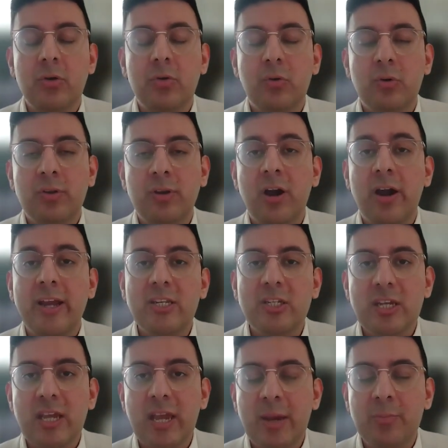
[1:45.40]
or an
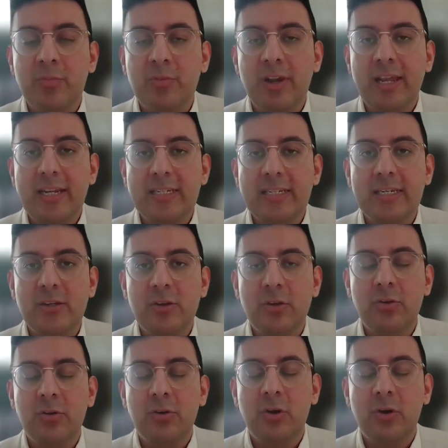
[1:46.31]
IgM-related
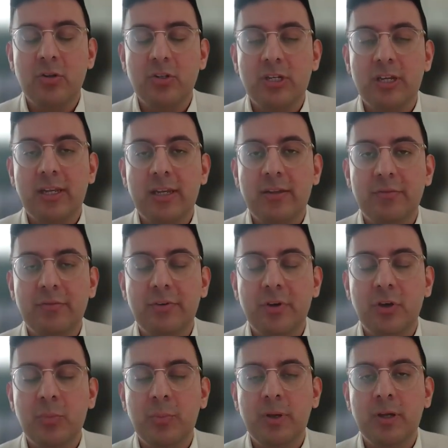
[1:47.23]
non-Hodgkin
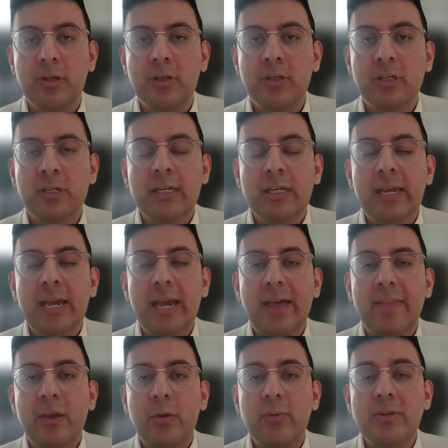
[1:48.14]
lymphoma,
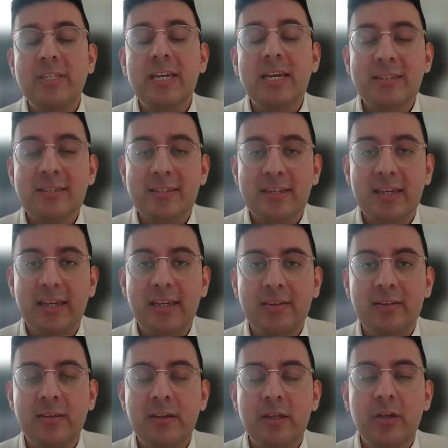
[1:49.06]
and they were
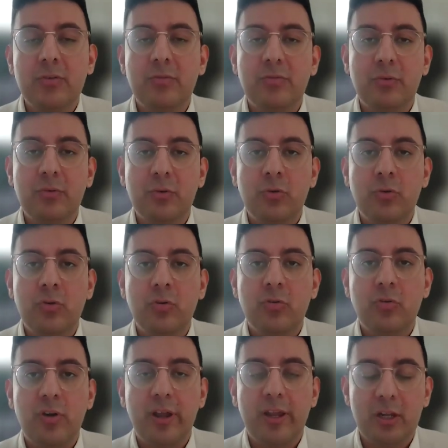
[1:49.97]
tested for
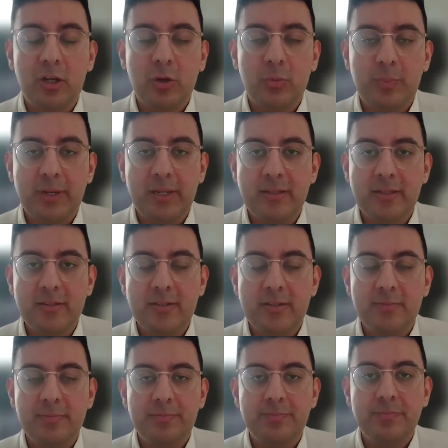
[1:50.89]

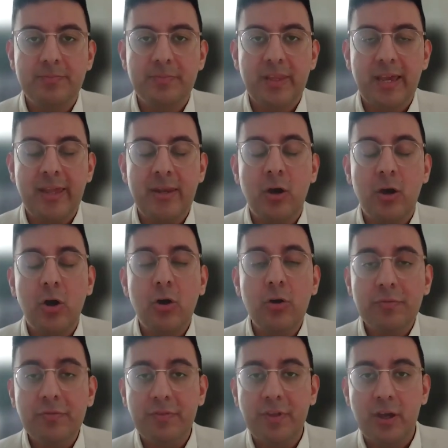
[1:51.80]
cryoglobulins. And
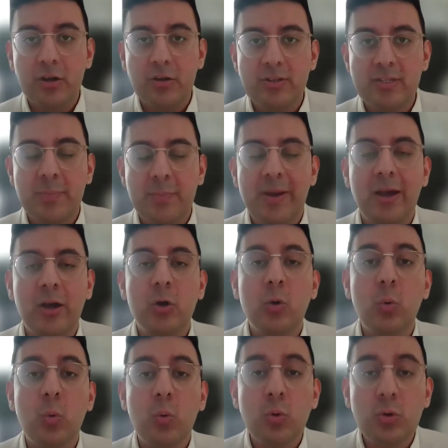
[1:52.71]
of those, about
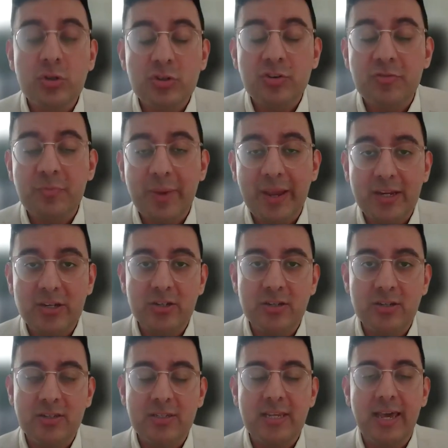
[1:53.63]
a quarter of
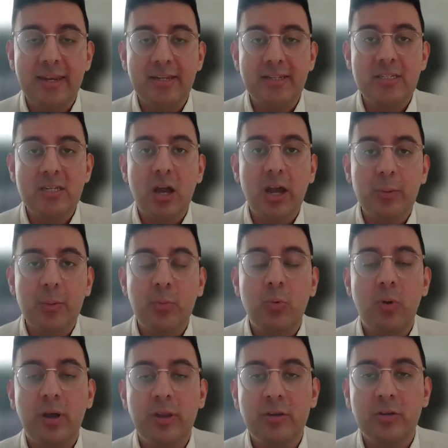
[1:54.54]
patients had a
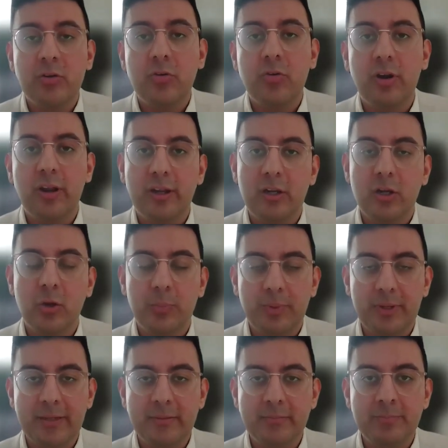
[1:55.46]
type 1
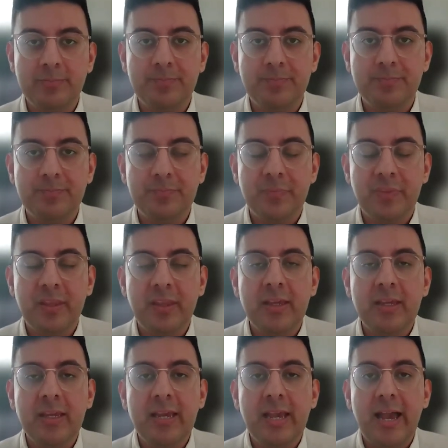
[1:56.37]
cryoglobulin.
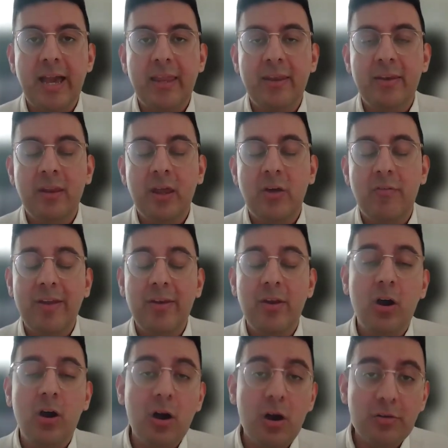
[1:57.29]
And
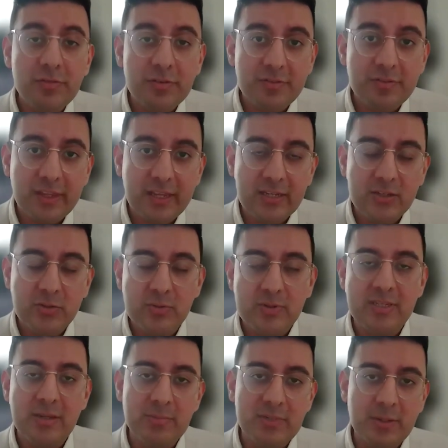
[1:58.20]
around half of these
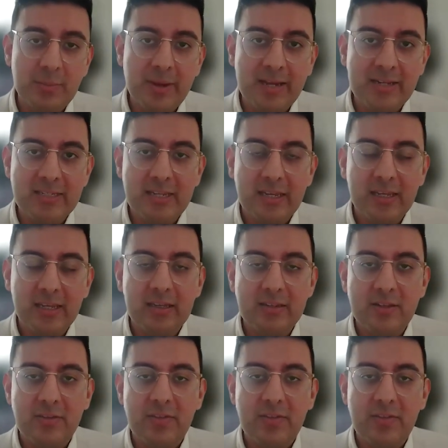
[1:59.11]
were symptomatic,